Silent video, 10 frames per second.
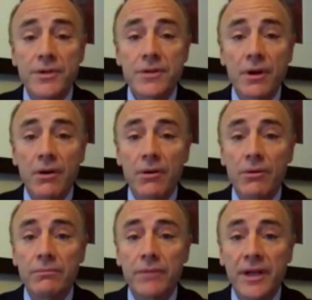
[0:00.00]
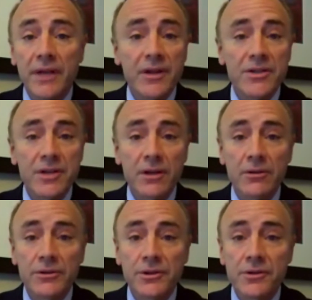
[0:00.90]
So in
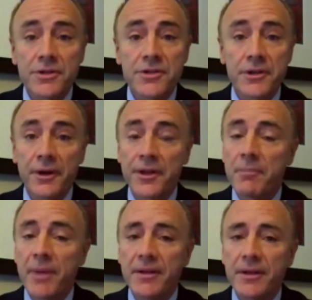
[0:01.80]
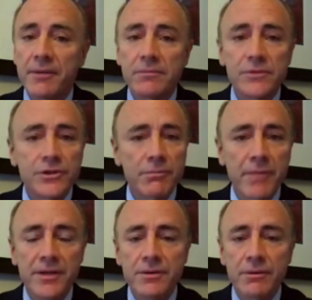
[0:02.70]
evangelical churches that are independent,
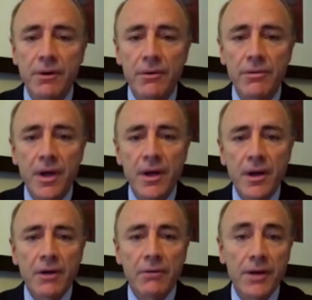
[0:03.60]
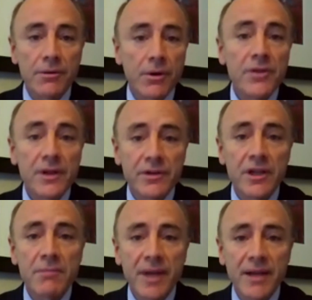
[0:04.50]
tremendous growth. Great growth even in
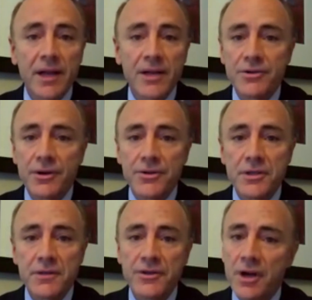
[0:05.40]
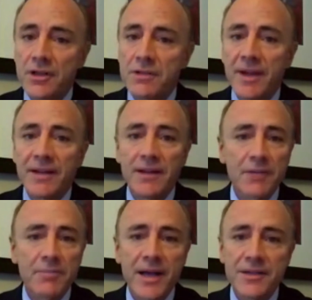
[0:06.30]
the mainline churches. If you talk to
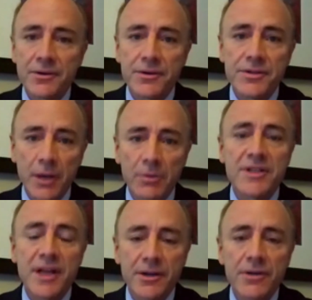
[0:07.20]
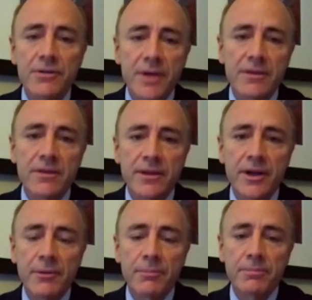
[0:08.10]
mainline pastors, they will tell you that
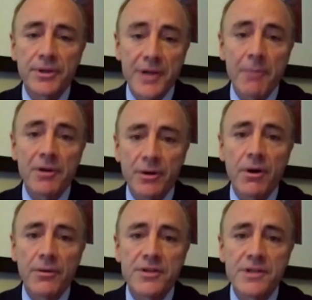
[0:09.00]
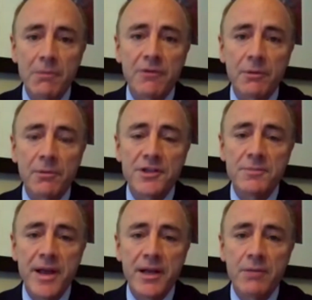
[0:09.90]
their predominant growth is coming from the
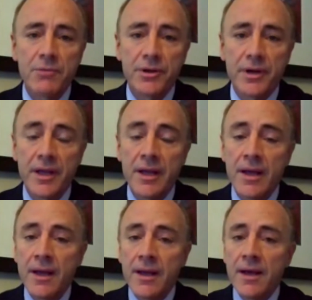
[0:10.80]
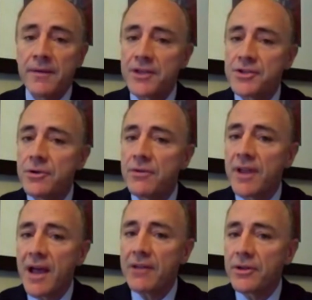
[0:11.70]
Hispanic community. And that's true of the
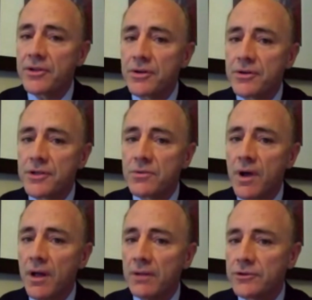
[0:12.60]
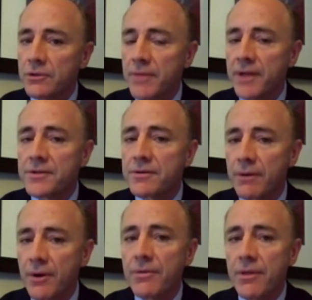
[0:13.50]
Catholic Church as well. Tremendous
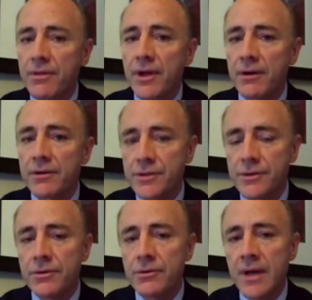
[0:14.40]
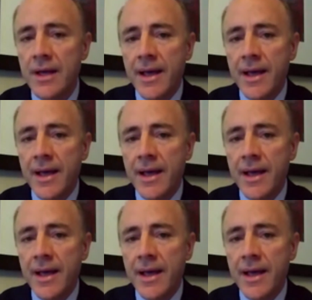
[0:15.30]
growth there too.